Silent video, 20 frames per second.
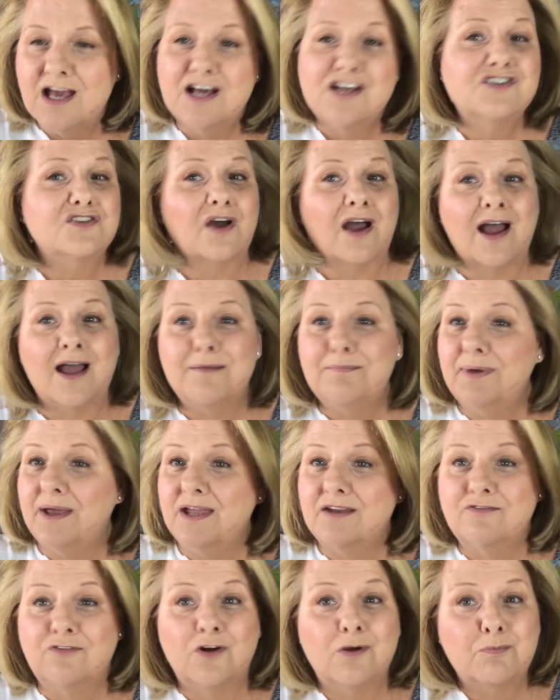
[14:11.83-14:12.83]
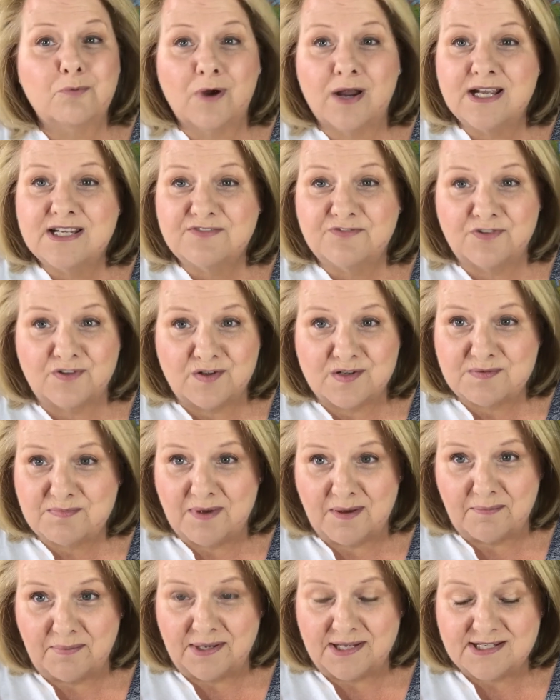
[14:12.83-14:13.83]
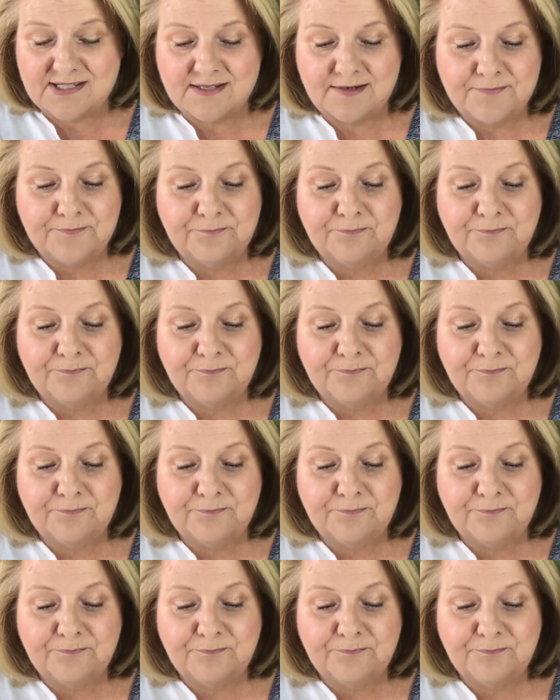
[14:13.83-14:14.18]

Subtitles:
So I paid full price for those puppies.